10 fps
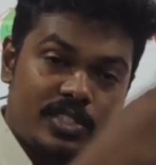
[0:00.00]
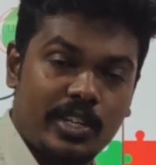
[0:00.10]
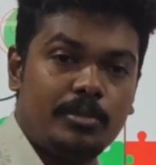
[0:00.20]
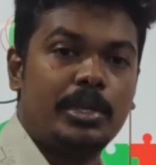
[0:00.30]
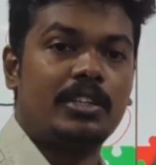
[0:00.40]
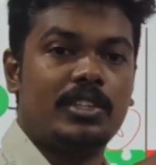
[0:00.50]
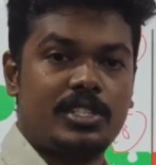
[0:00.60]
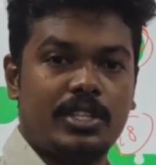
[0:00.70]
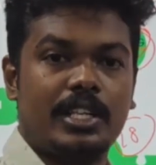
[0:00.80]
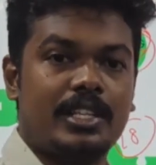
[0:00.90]
history and medieval
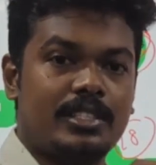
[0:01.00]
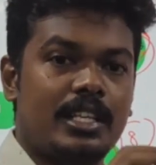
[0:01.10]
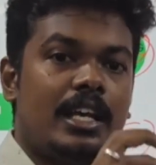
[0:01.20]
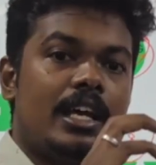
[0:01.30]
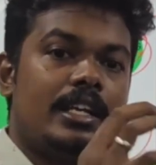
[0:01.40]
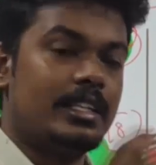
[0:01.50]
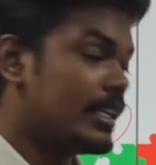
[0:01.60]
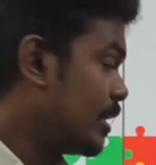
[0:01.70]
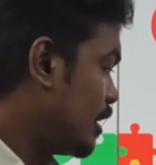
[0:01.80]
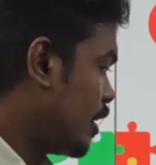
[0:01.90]
history is
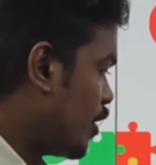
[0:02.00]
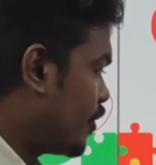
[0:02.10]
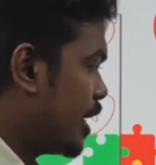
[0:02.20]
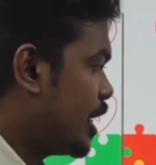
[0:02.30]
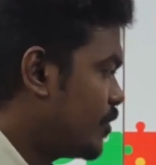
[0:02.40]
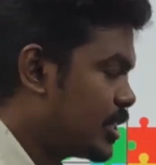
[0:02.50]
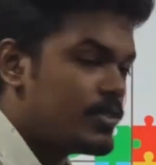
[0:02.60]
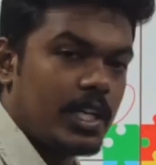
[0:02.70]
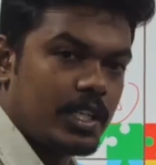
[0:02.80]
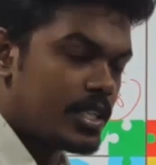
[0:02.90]
little of any of
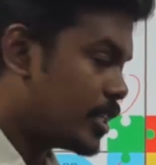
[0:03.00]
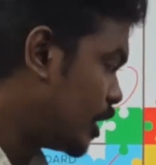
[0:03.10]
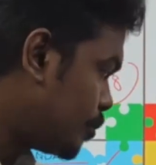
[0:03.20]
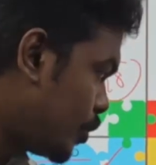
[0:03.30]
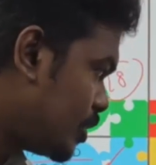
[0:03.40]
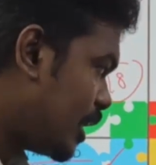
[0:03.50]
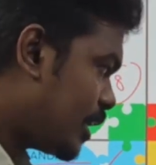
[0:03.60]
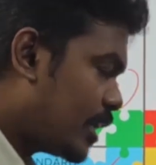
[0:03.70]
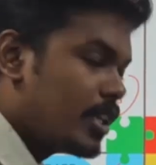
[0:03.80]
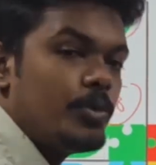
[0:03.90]
these factors, then you put
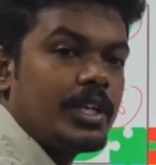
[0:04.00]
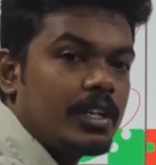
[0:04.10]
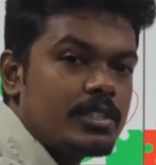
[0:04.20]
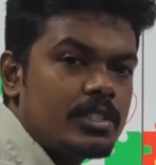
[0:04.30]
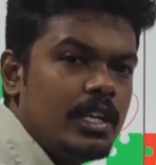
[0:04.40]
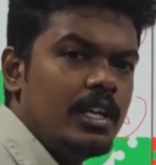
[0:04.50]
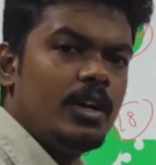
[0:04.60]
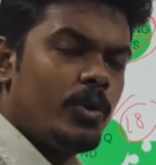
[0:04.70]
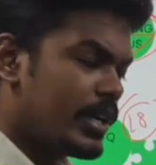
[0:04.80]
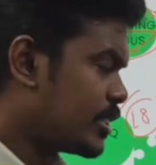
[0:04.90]
that under weakness.
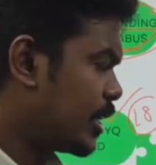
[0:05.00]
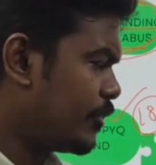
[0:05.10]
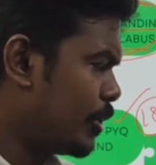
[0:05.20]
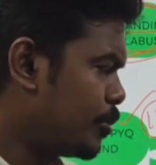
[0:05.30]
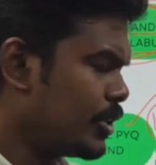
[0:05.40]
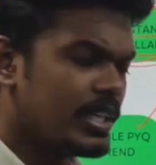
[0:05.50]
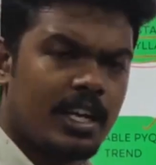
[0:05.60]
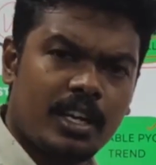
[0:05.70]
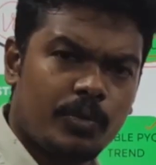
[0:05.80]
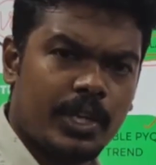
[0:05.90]
Okay sir, if I put it
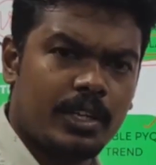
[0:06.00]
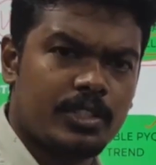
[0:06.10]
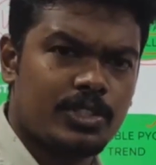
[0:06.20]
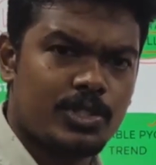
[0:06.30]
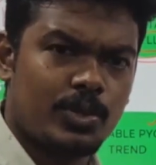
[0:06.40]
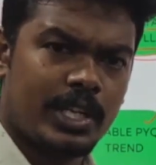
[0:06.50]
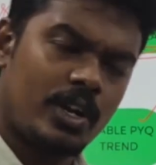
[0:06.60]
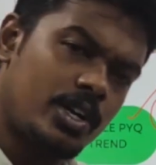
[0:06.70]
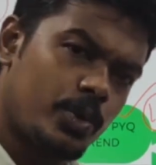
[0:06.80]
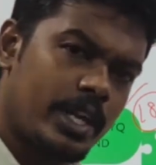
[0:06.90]
under weakness, should I
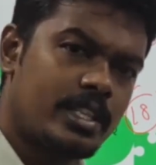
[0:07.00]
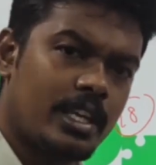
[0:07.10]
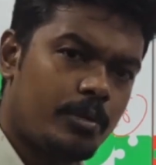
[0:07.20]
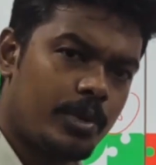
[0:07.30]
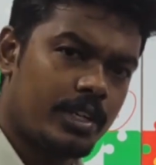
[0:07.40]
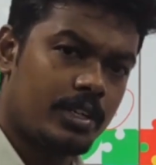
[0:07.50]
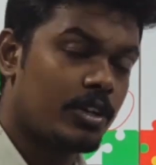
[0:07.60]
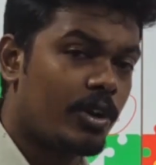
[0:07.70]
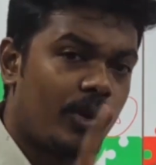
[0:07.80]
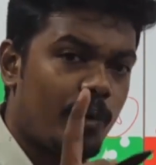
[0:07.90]
not do anything about
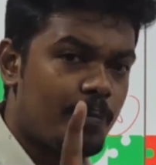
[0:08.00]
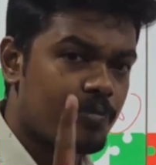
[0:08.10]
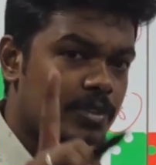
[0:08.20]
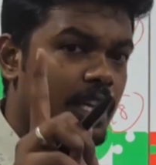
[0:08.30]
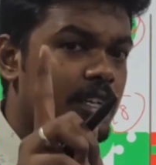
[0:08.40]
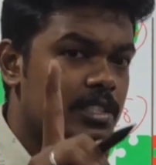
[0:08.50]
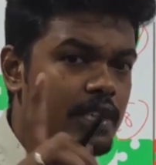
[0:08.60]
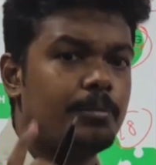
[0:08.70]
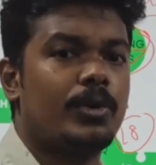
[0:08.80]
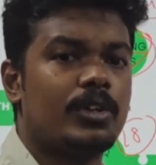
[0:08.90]
it? No, that is
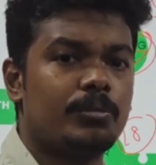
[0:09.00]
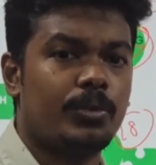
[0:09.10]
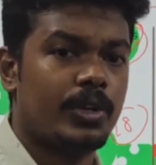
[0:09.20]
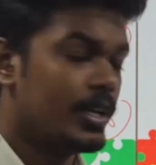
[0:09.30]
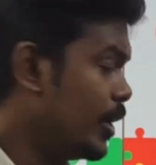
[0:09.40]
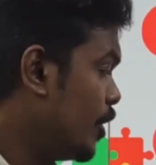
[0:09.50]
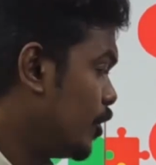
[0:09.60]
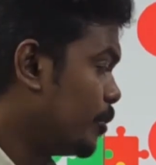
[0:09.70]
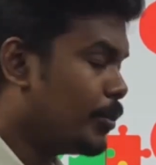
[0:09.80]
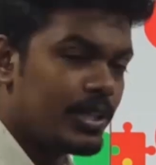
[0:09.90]
an important point.
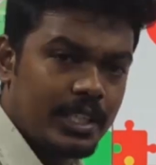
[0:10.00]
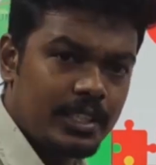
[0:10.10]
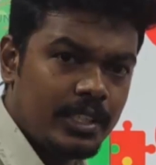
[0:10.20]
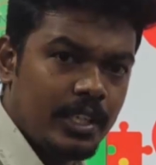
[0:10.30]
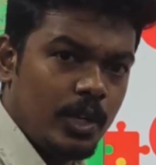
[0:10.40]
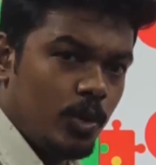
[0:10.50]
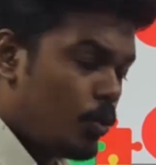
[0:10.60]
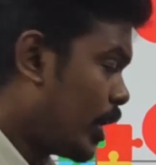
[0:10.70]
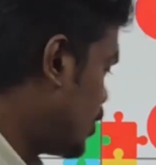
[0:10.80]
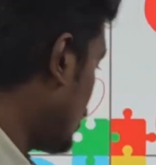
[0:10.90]
You put it while